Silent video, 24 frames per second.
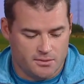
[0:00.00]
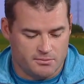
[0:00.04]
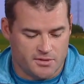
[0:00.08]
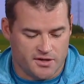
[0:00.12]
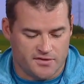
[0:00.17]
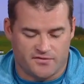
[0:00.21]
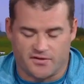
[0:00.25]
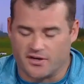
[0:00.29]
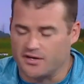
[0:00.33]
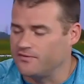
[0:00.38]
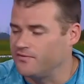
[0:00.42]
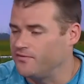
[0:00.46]

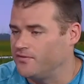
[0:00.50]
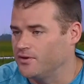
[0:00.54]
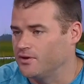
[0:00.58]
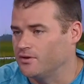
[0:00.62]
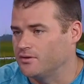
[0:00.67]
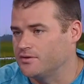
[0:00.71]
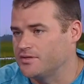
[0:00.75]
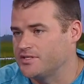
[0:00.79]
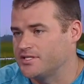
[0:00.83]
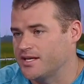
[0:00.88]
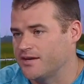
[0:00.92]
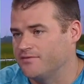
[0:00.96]
My friend
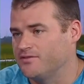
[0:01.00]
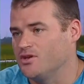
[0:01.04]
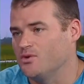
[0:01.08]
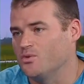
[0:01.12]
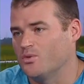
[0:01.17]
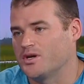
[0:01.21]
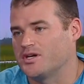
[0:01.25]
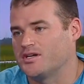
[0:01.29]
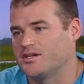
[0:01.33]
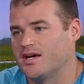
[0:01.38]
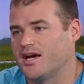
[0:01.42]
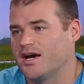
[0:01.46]
Phil,
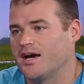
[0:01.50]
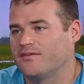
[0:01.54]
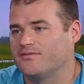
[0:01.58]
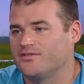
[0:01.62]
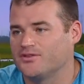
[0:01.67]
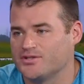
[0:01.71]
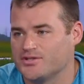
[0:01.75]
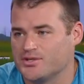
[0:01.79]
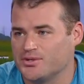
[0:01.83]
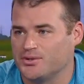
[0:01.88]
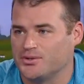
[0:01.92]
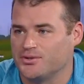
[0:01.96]
71 and a
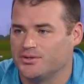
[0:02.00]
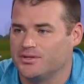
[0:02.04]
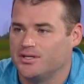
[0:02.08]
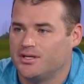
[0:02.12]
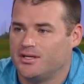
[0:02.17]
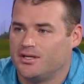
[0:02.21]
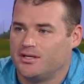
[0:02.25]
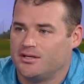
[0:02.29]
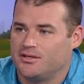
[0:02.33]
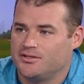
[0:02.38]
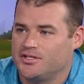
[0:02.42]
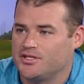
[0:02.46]
half years old,
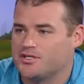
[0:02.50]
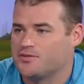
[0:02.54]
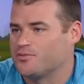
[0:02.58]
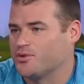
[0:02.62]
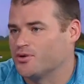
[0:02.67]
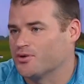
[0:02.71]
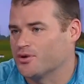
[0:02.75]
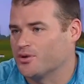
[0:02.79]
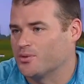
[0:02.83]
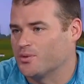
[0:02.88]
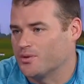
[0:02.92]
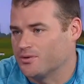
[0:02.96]
just
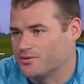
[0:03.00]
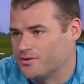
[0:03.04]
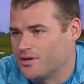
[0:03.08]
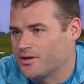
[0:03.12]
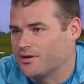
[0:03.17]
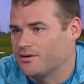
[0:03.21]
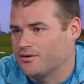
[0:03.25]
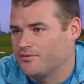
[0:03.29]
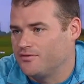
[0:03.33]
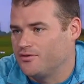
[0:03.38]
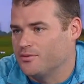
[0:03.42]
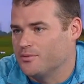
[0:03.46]
broke a world
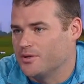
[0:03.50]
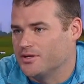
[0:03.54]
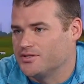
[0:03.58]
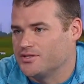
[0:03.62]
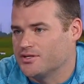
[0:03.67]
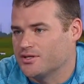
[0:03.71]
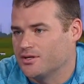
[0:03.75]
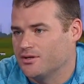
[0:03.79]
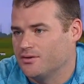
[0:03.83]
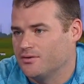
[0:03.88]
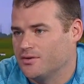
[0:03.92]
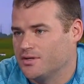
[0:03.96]
record a few
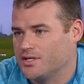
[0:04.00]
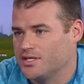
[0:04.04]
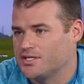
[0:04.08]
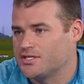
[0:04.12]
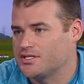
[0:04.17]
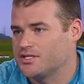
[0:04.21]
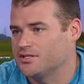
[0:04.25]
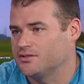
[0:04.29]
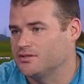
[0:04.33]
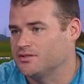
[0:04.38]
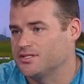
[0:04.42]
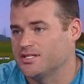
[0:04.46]
months ago, and
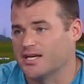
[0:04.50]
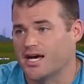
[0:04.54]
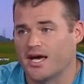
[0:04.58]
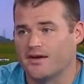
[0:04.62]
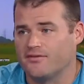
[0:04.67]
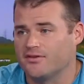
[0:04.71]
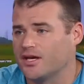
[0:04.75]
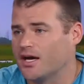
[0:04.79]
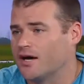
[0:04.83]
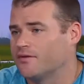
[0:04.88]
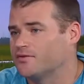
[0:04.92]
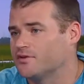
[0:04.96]
he's still
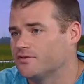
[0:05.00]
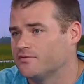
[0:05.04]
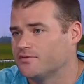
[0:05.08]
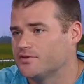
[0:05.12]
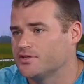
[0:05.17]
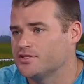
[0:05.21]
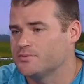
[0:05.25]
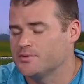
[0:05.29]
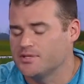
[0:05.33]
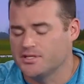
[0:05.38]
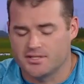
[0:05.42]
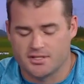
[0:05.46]
diving after
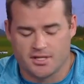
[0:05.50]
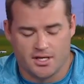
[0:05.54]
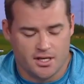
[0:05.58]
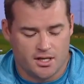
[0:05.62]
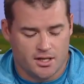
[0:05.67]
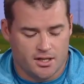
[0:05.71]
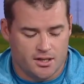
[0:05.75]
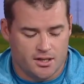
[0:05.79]
Frisbees.